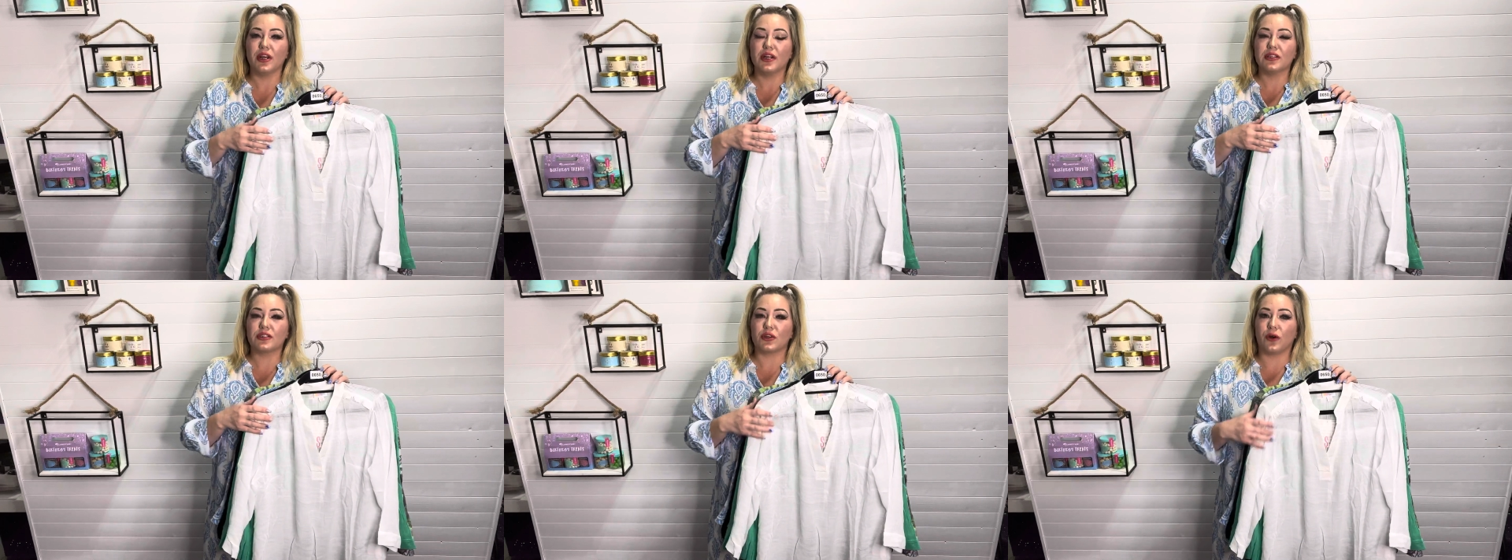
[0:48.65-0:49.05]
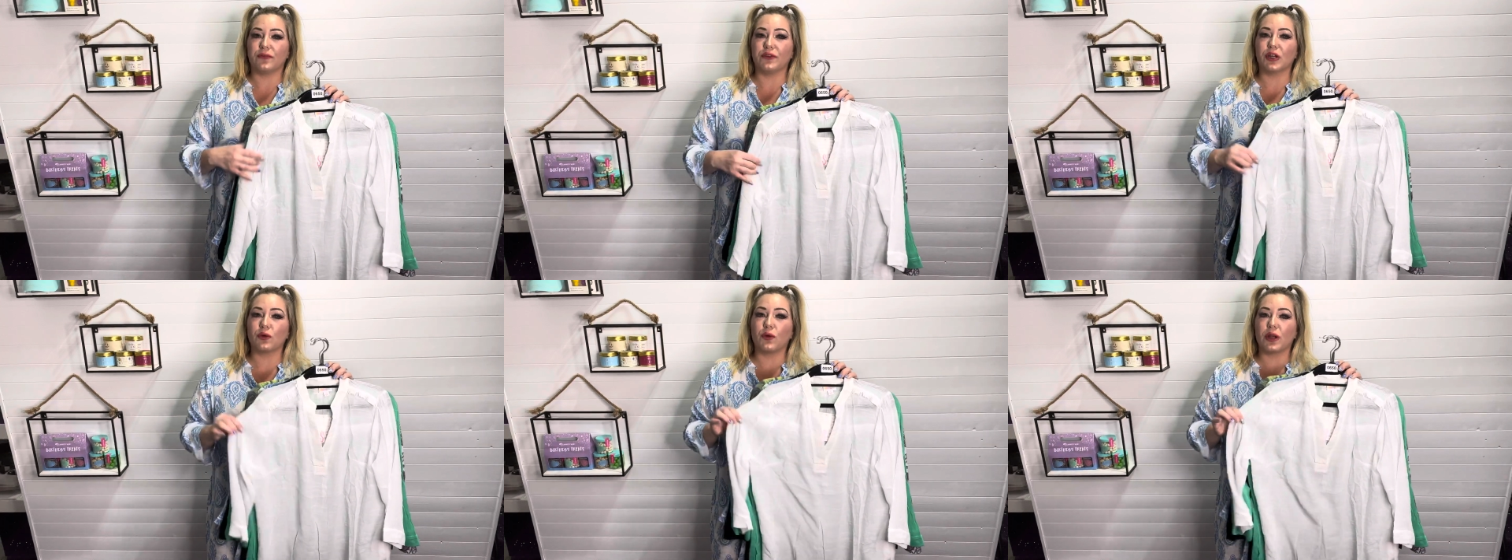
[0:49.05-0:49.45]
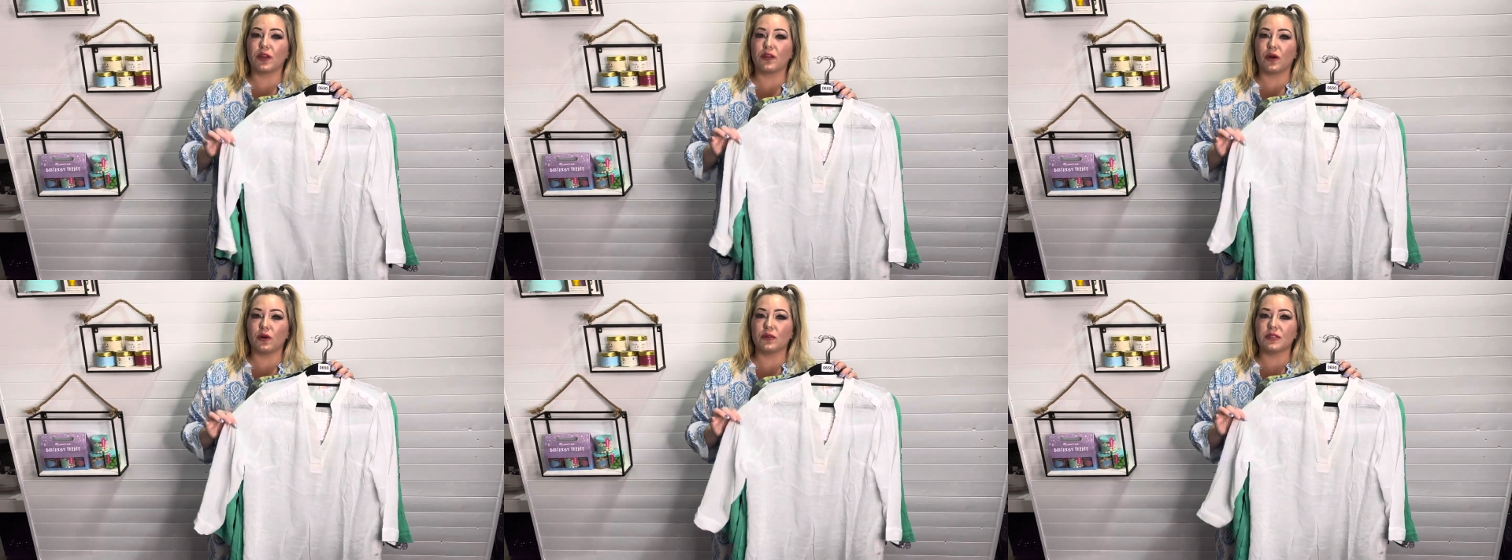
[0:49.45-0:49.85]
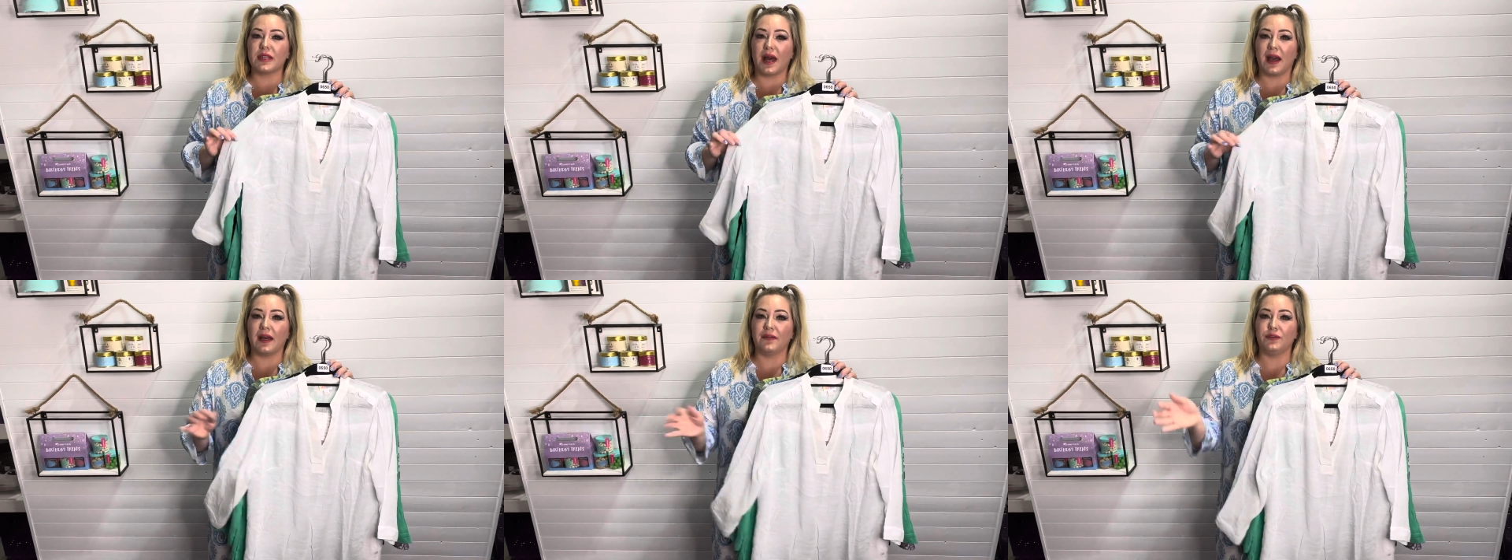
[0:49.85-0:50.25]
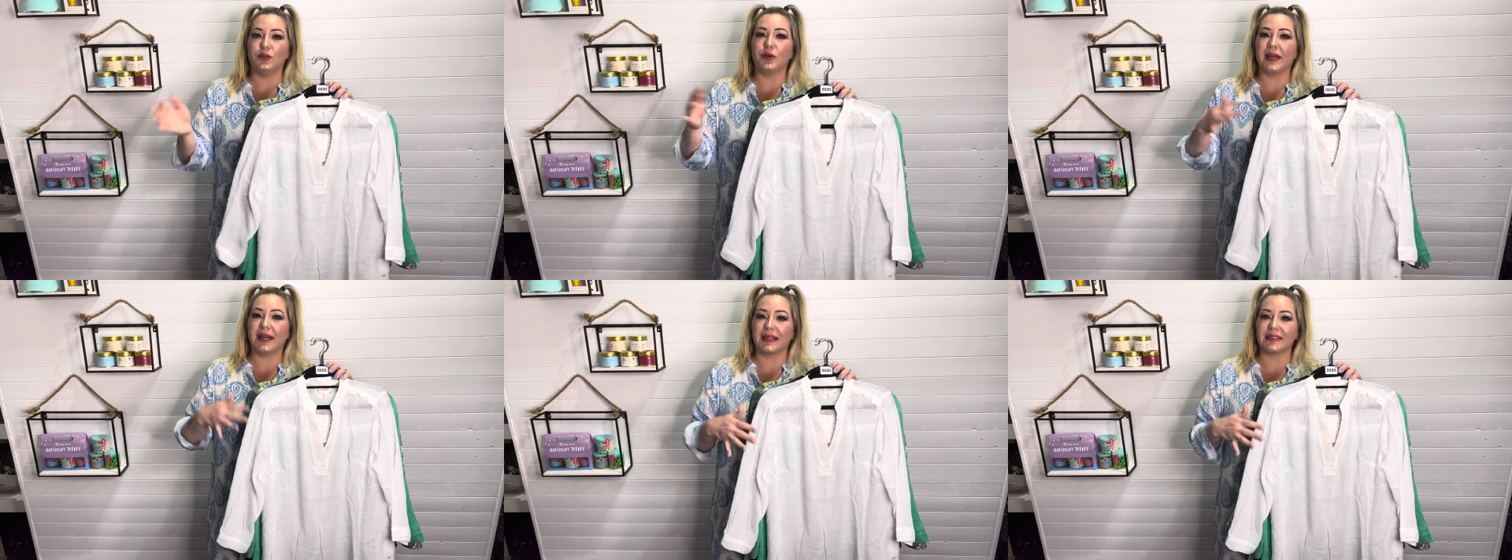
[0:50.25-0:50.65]
So if you're one of those that if you
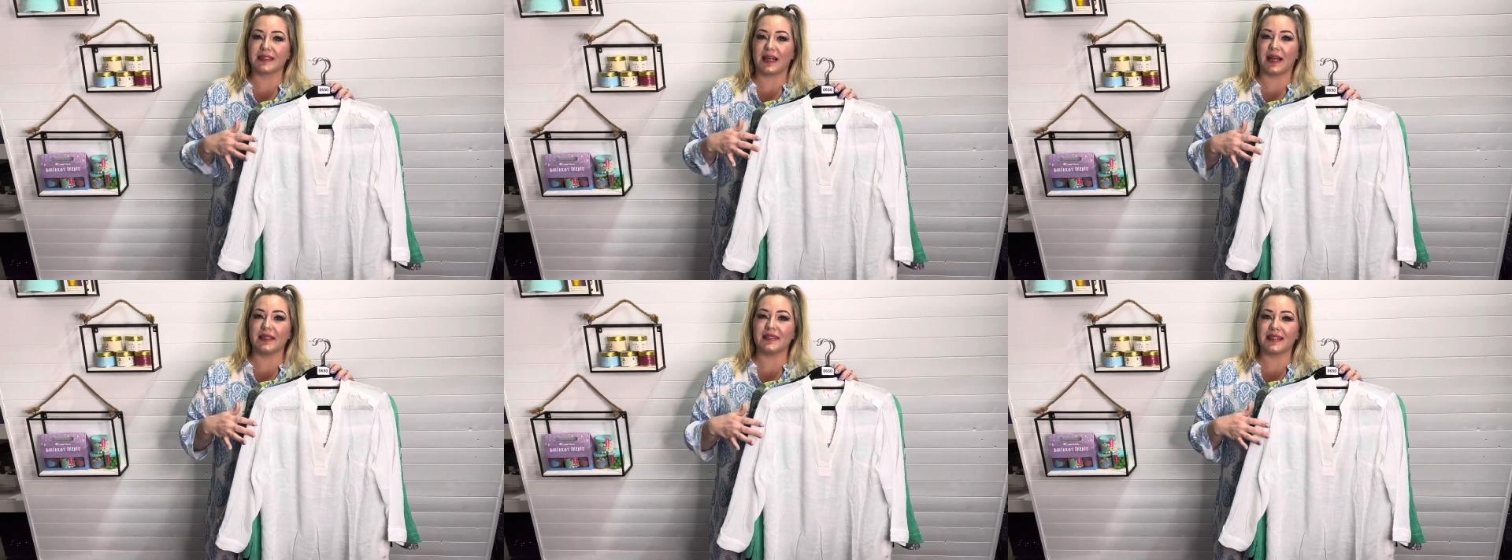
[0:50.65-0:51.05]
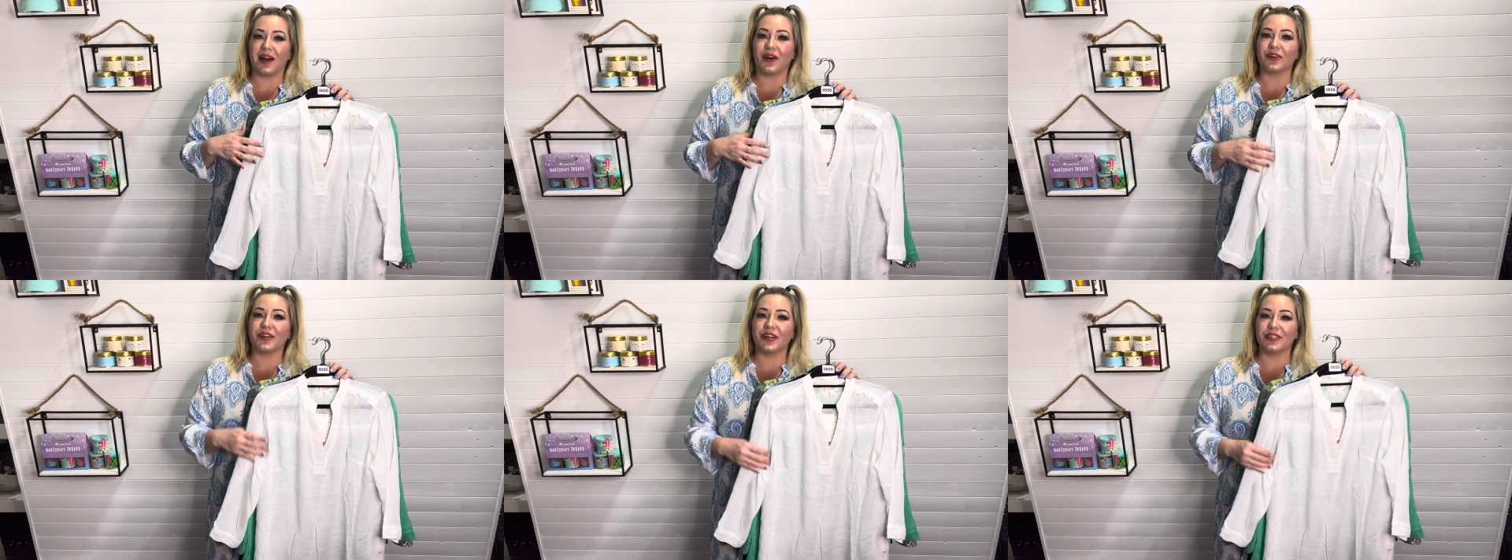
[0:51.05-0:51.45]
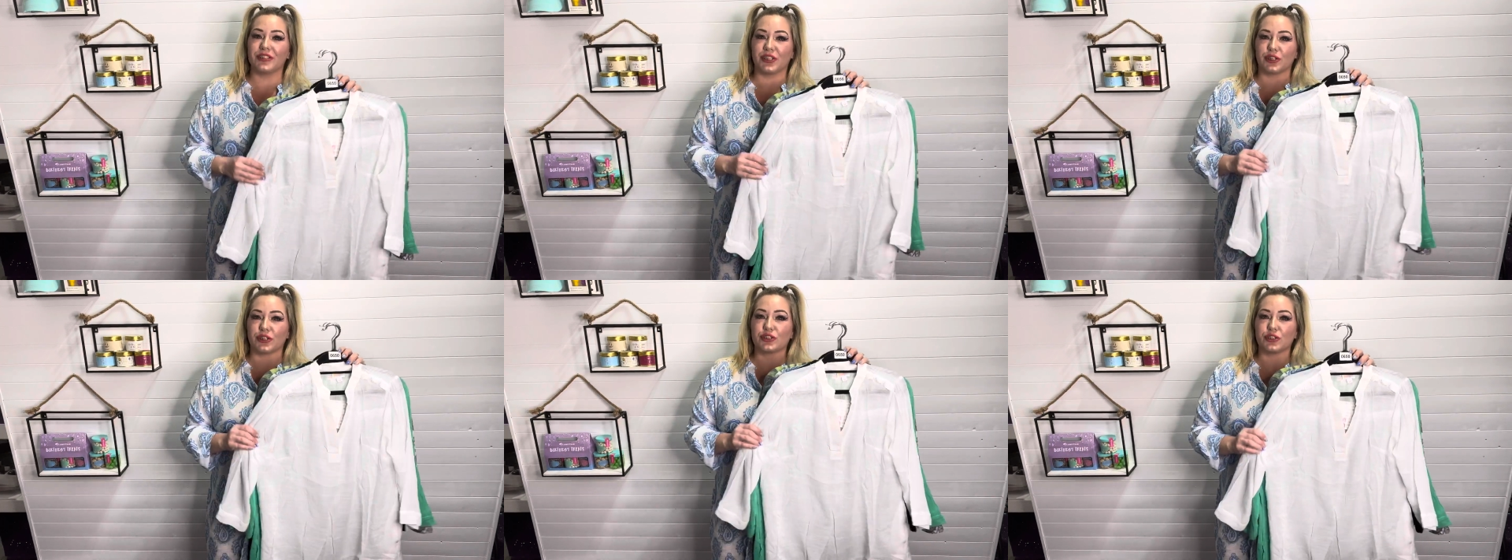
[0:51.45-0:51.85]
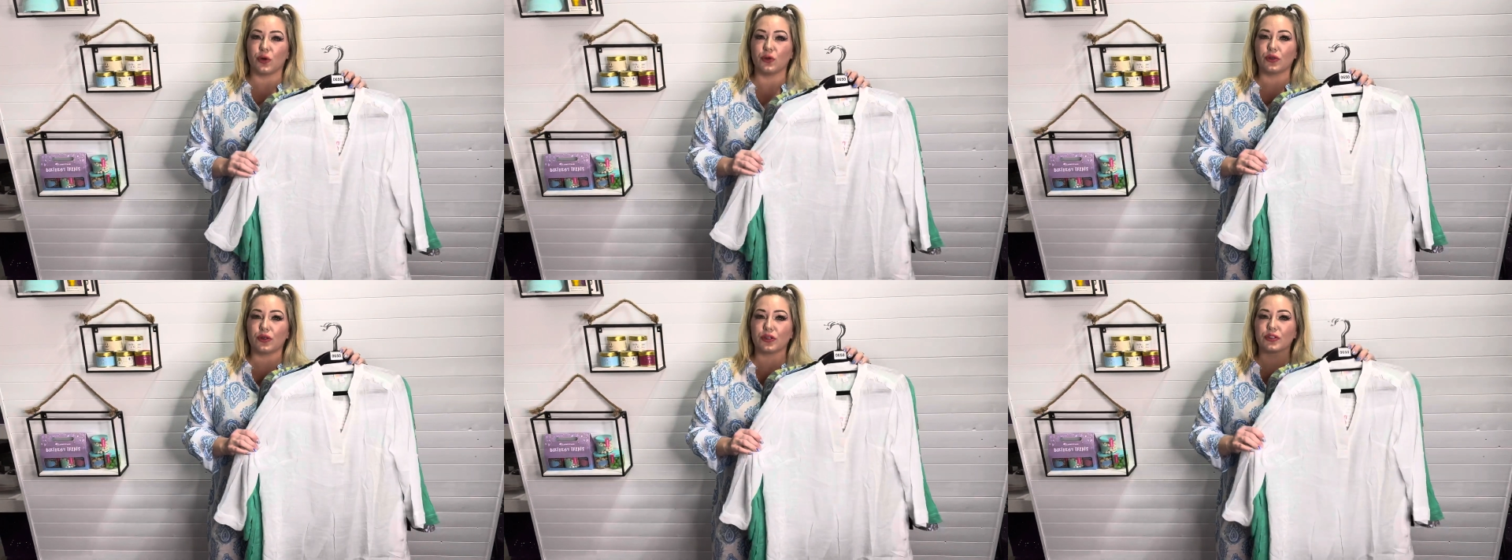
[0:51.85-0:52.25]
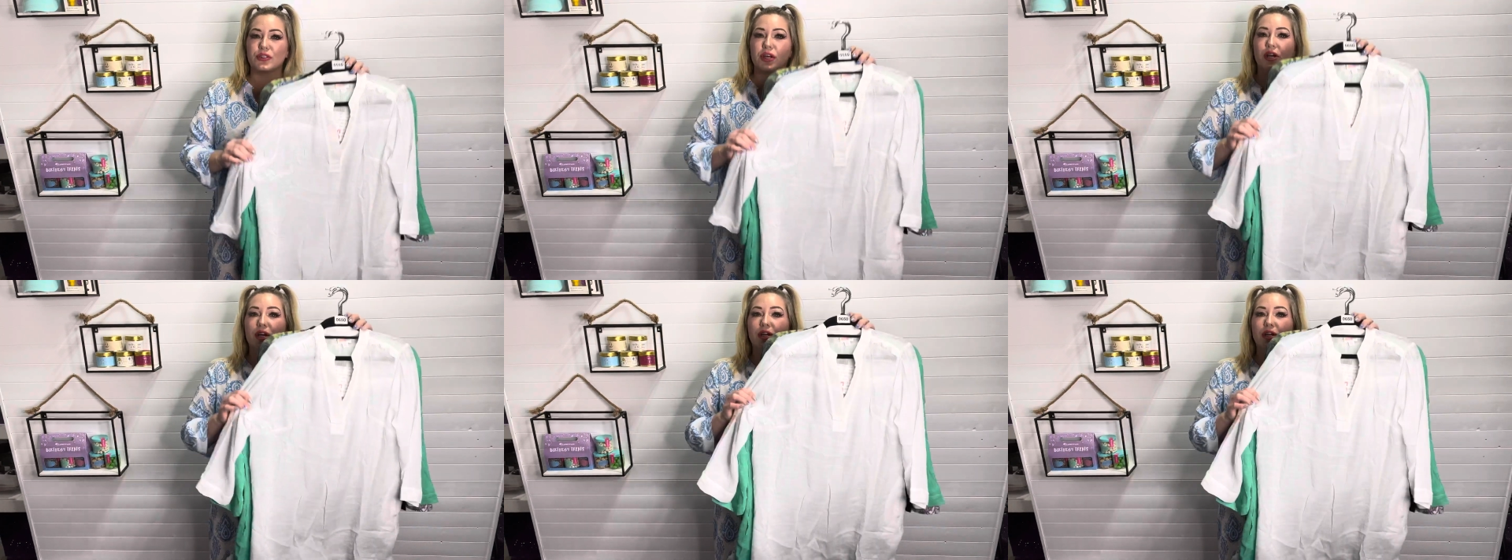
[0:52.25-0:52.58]
can't size down because of your shoulders,